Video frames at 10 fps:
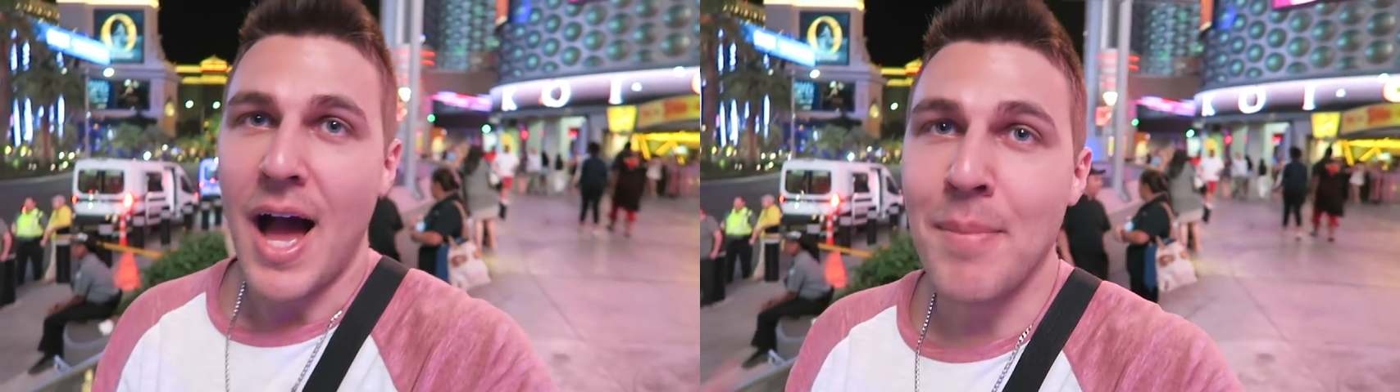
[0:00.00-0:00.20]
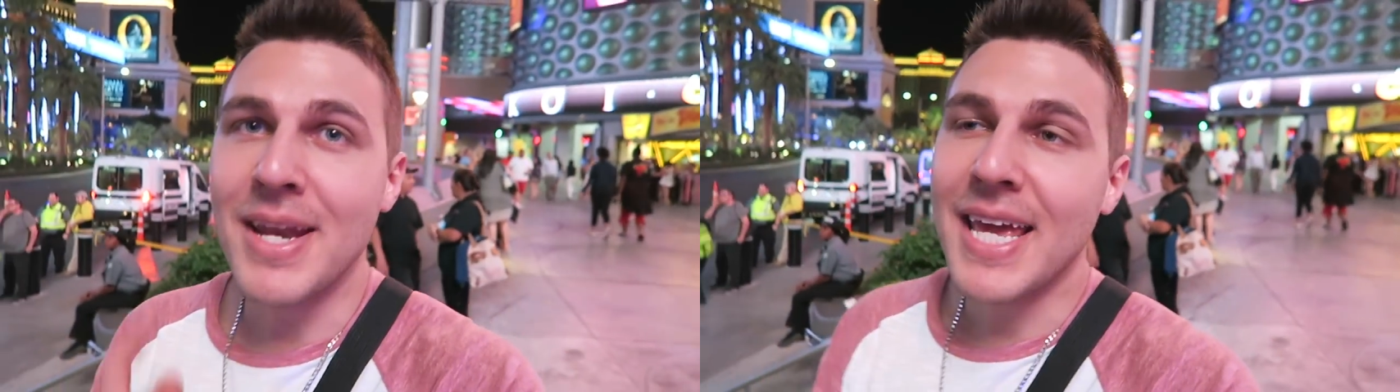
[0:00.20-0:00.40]

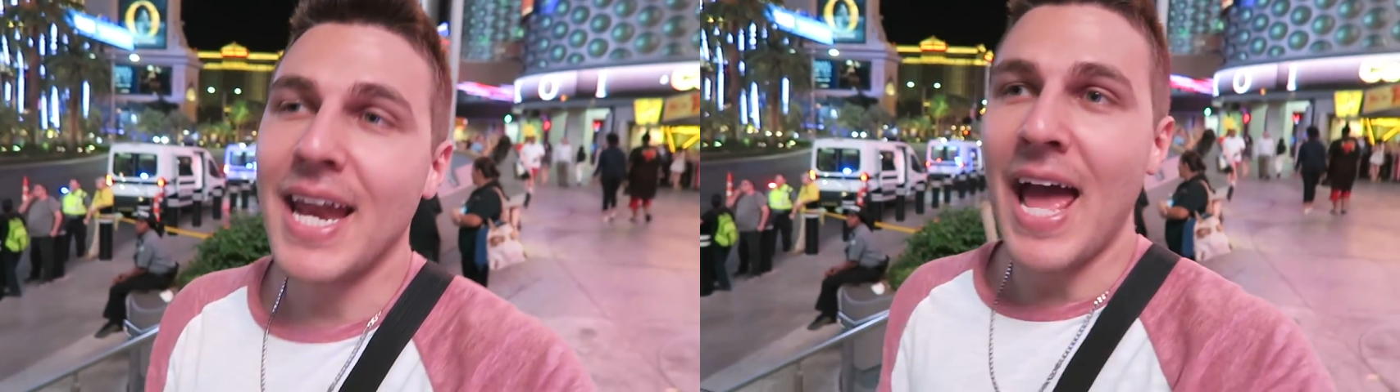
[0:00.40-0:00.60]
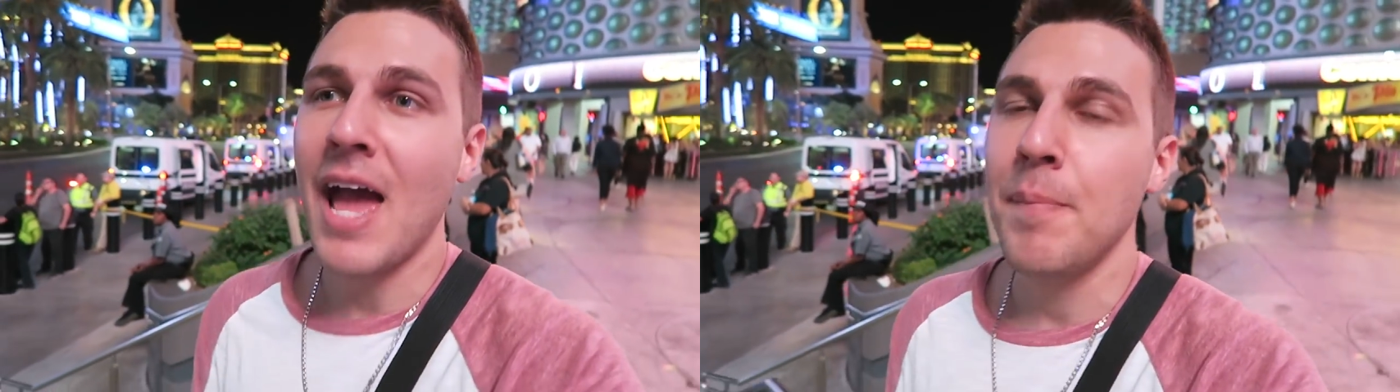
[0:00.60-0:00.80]
I'm gonna
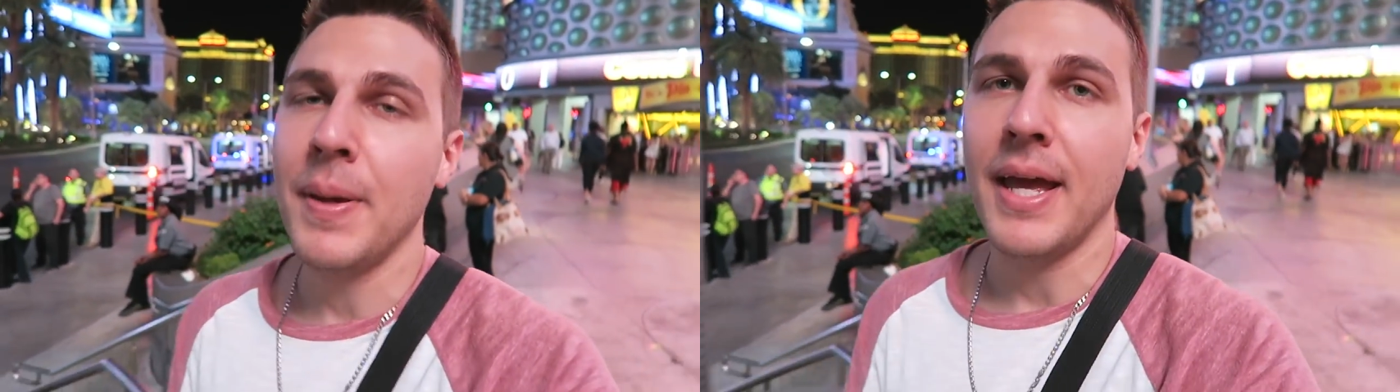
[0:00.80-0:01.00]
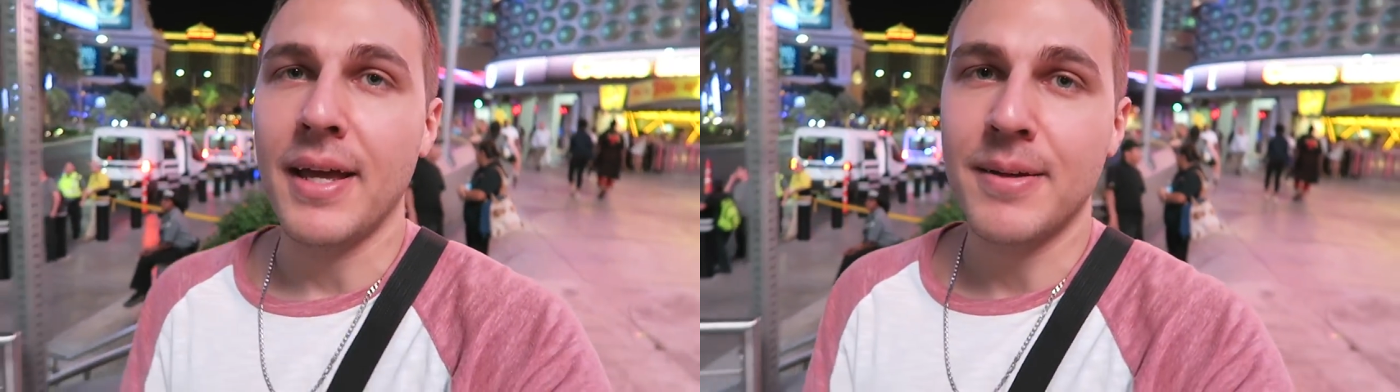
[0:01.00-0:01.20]
get a hand
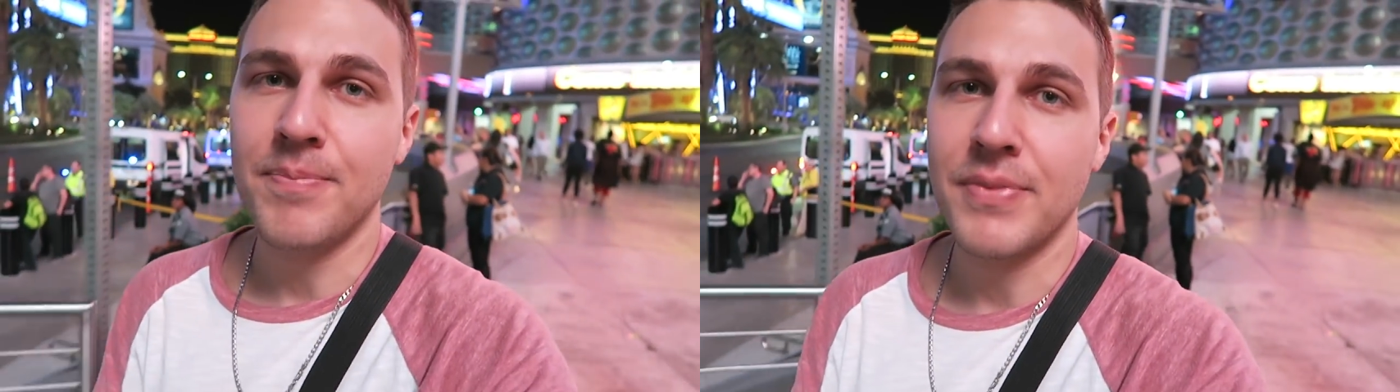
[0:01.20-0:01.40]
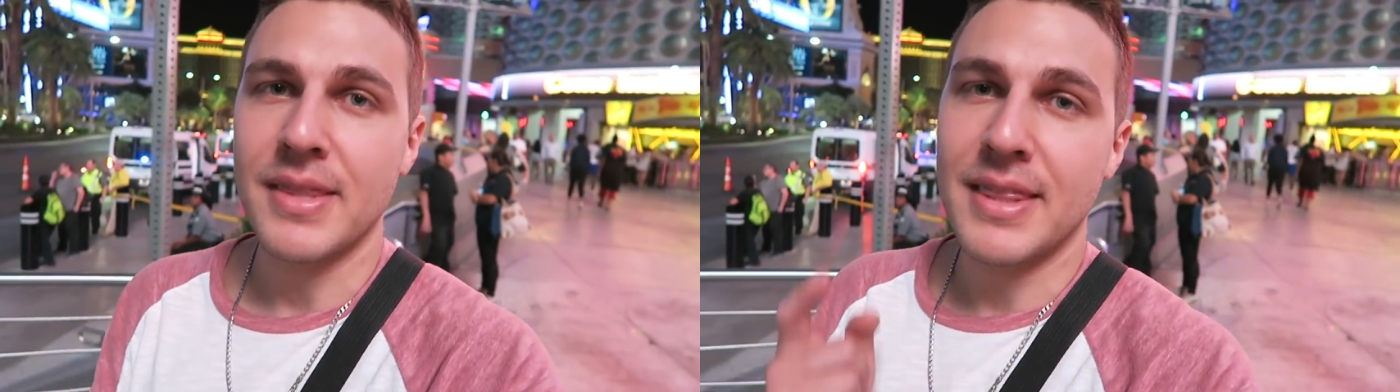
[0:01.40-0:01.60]
pay.
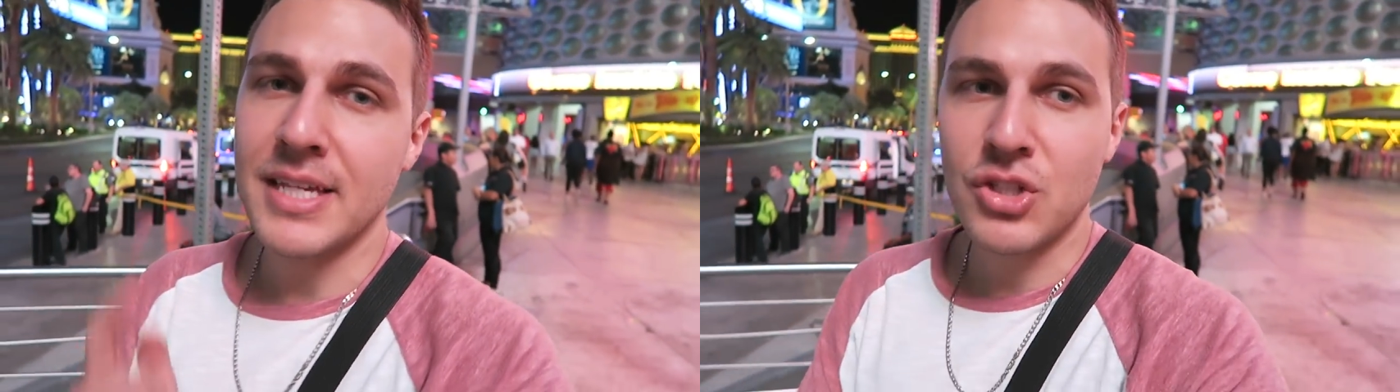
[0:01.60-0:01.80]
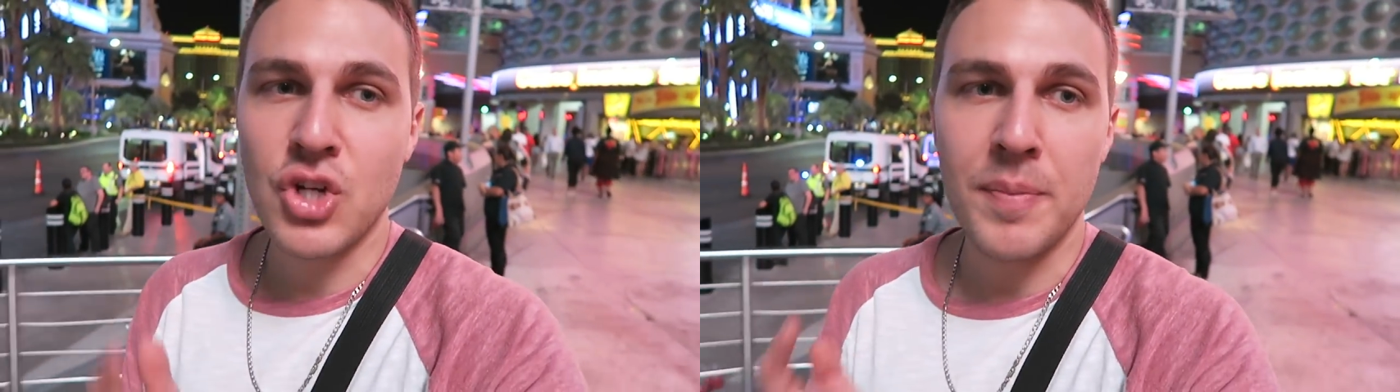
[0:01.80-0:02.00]

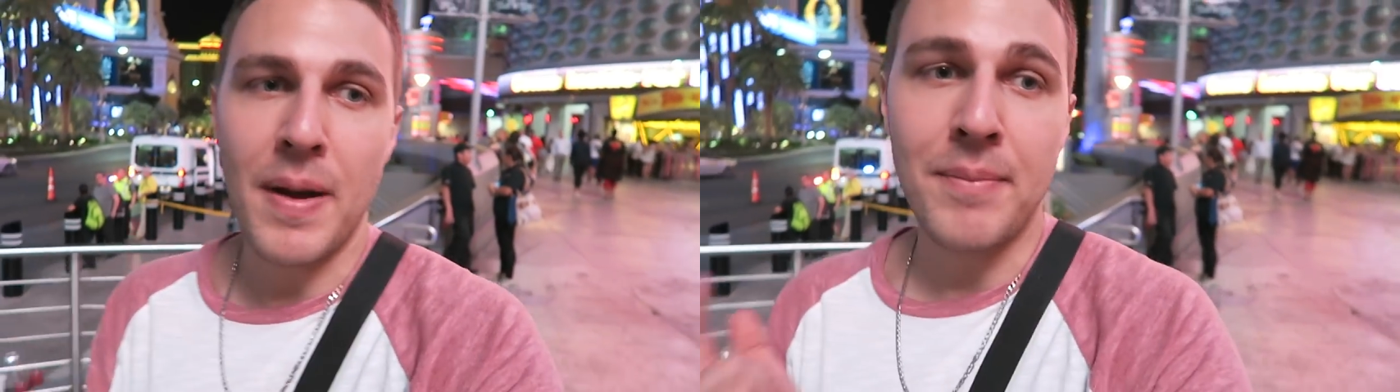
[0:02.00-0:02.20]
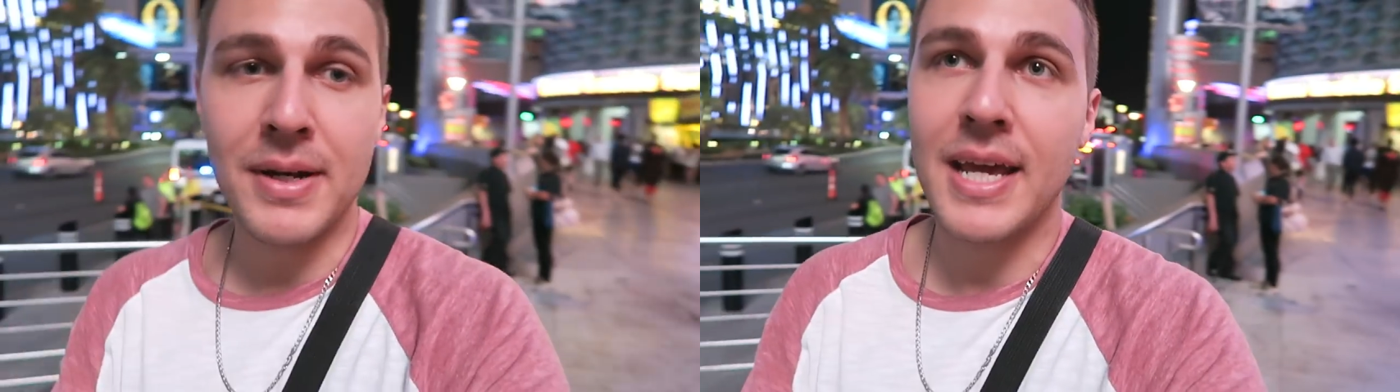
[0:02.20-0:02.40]
This trip,
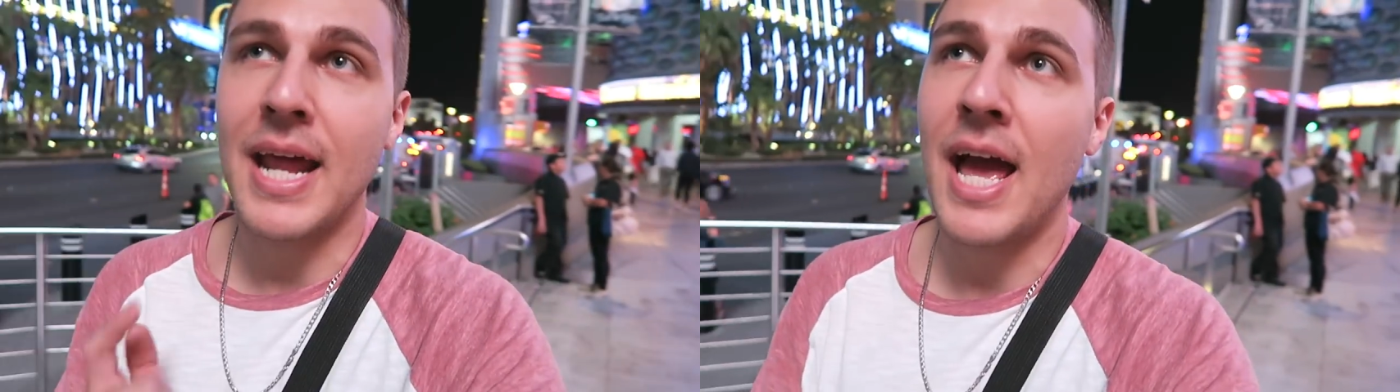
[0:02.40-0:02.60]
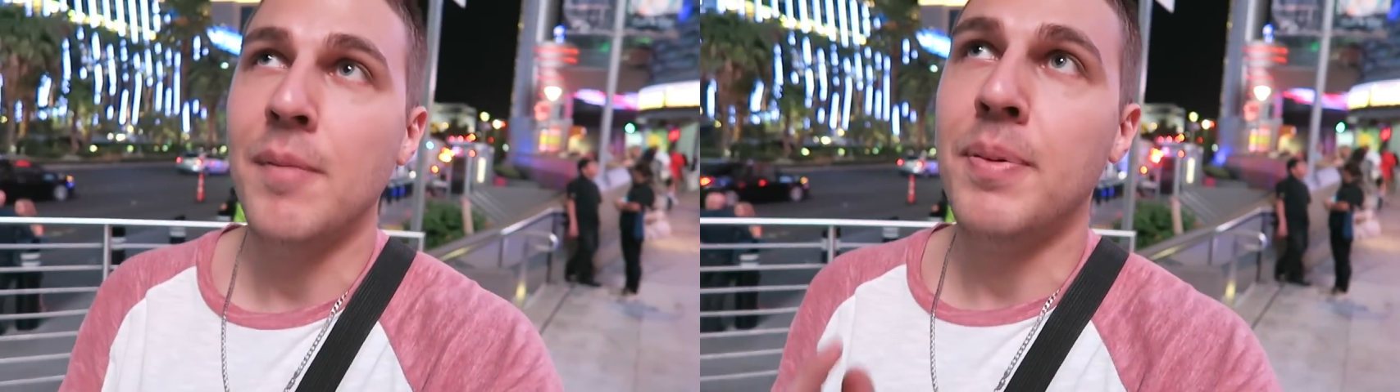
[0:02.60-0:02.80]
I'm gonna
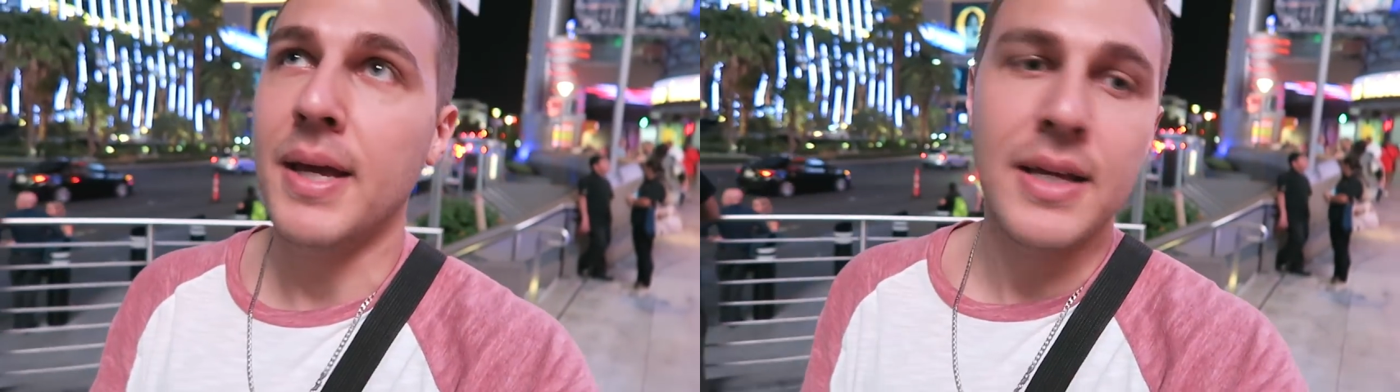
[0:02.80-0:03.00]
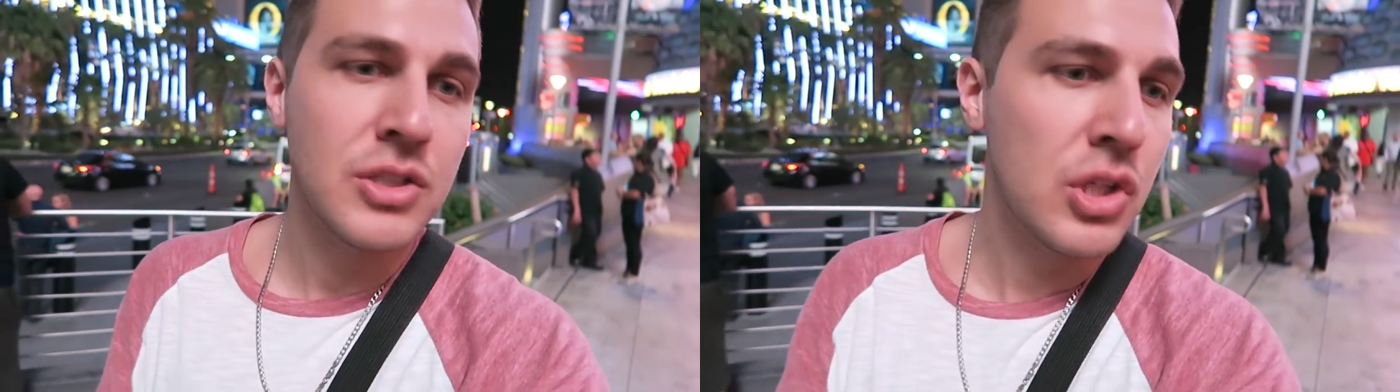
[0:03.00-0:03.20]
get a hand pay.